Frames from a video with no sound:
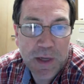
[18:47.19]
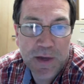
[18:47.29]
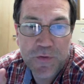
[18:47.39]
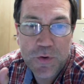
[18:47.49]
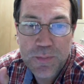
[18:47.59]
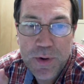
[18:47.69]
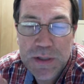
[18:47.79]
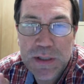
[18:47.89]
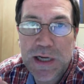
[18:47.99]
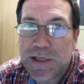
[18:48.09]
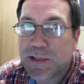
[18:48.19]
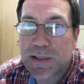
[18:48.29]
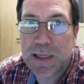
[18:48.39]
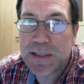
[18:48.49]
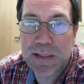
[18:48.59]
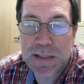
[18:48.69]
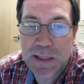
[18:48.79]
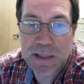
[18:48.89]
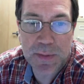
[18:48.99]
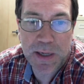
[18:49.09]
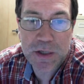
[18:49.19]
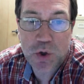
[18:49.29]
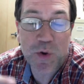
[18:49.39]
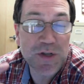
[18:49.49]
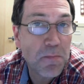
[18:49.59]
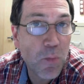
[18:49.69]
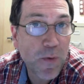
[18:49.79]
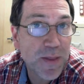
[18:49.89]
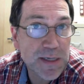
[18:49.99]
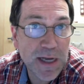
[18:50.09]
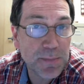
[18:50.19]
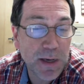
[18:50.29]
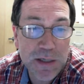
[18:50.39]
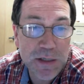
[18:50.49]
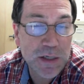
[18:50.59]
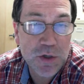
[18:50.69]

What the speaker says: If your presentation is less than 6 minutes or it's more than 10 minutes,